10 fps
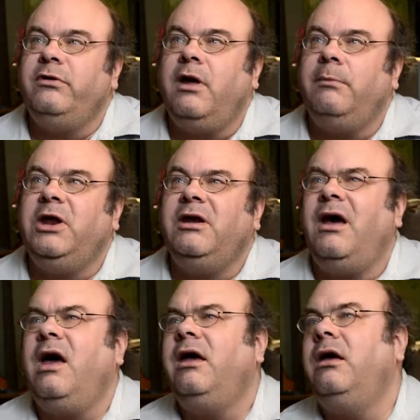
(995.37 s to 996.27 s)
I mean,
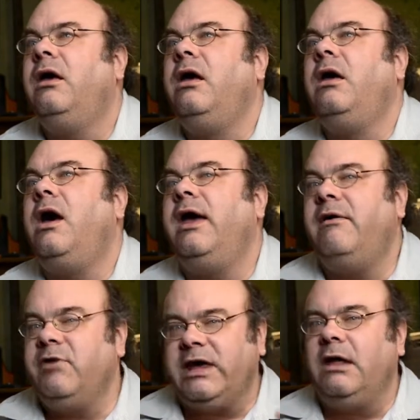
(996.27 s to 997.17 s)
I I
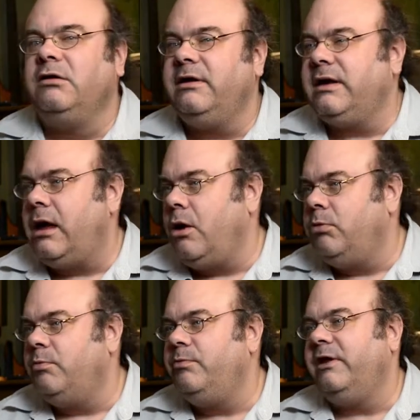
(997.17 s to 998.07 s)
have a Celtic
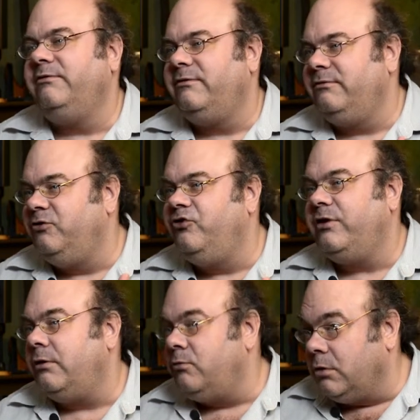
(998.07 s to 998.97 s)
album that's
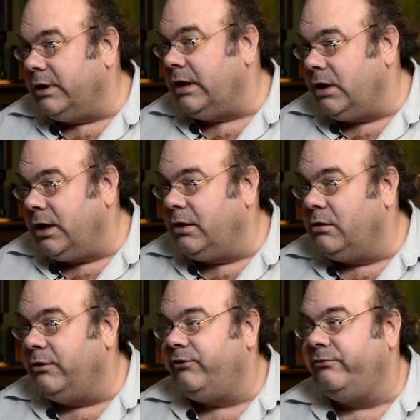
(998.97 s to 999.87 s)
generally in
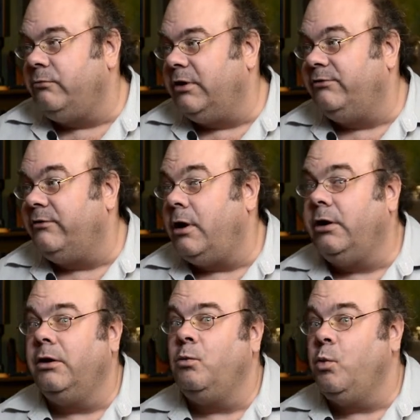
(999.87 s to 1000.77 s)
English when it's not
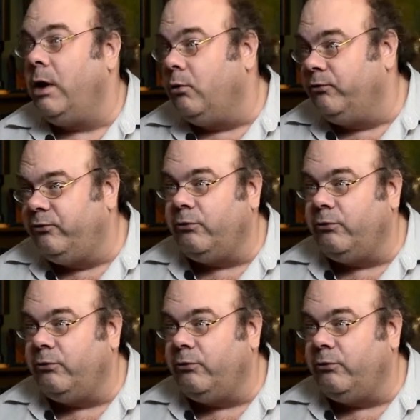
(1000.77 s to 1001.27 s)
in Welsh